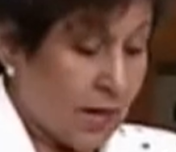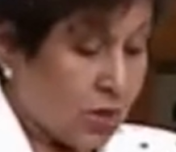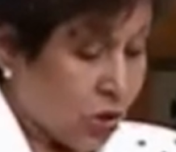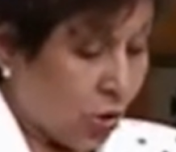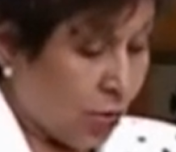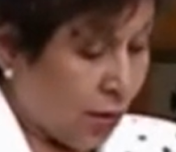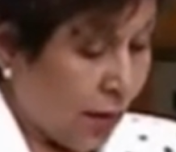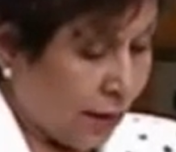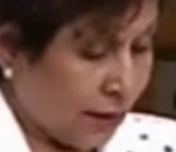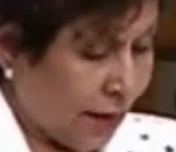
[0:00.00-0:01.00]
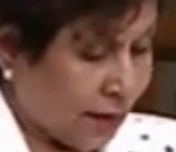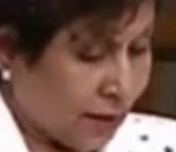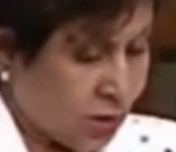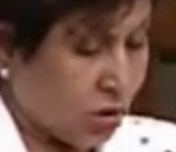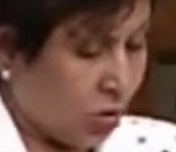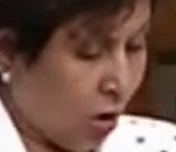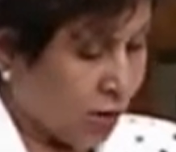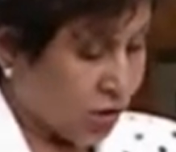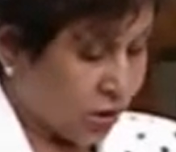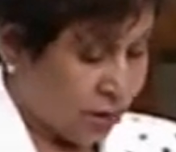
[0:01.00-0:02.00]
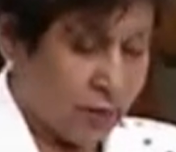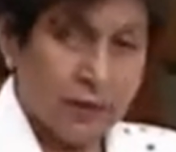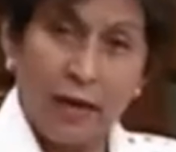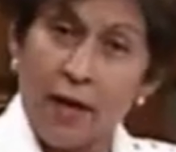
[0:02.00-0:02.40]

So I'd like his thoughts on it,